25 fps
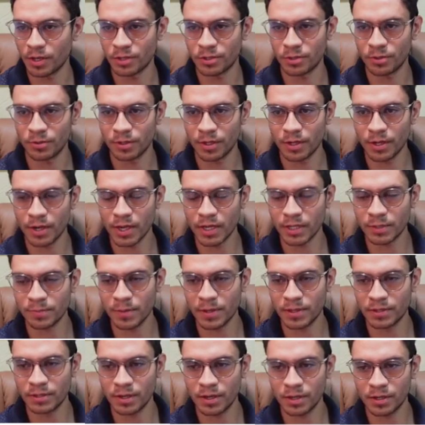the next
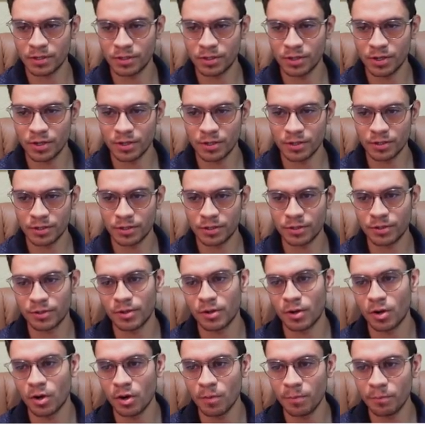message is
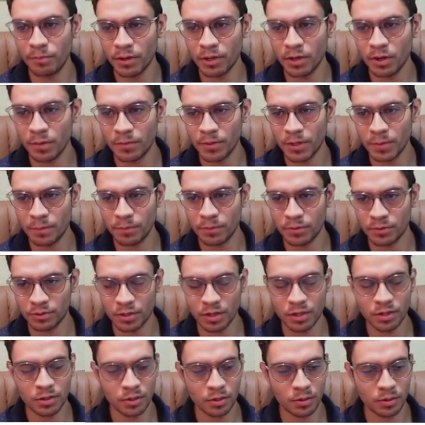open up the
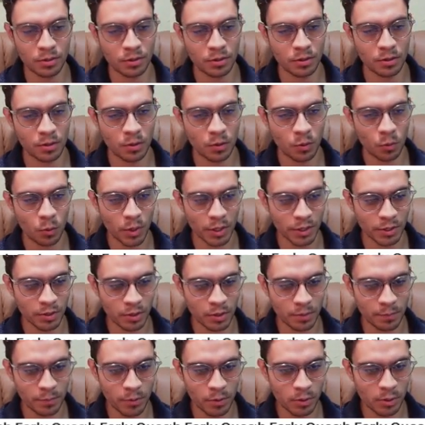position when your
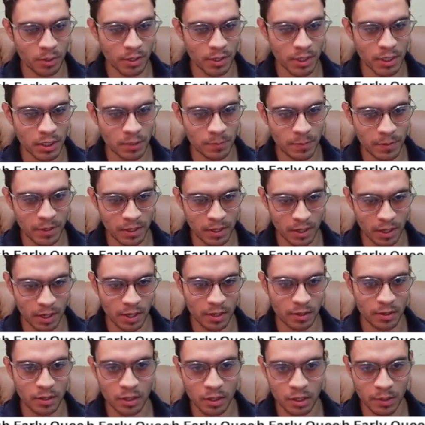opponent is
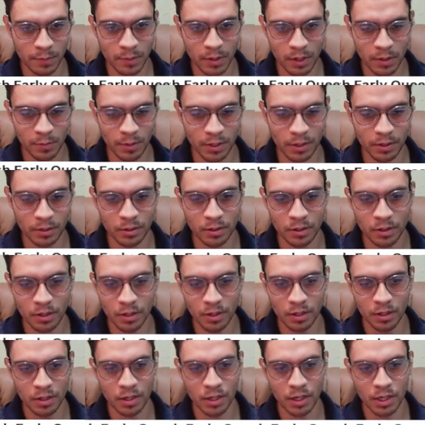behind in development.
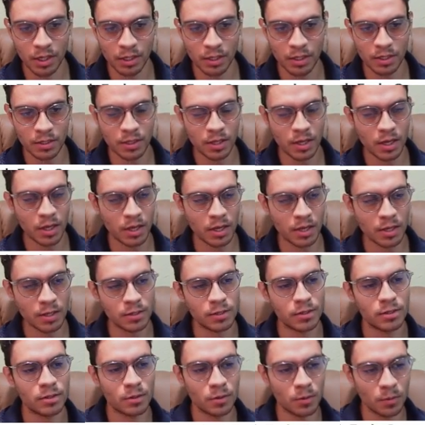In this
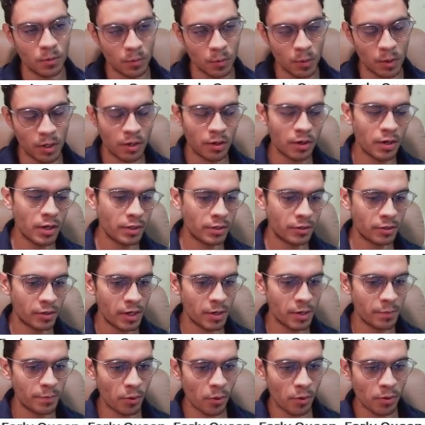case, we're gonna
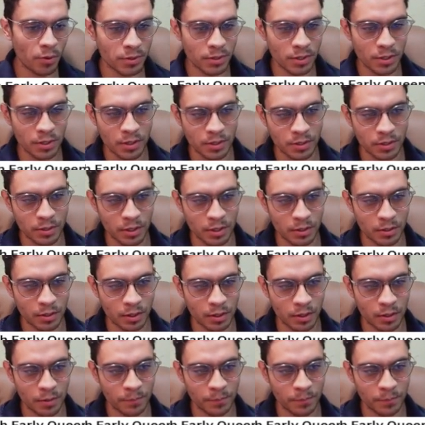trade pawns in the center,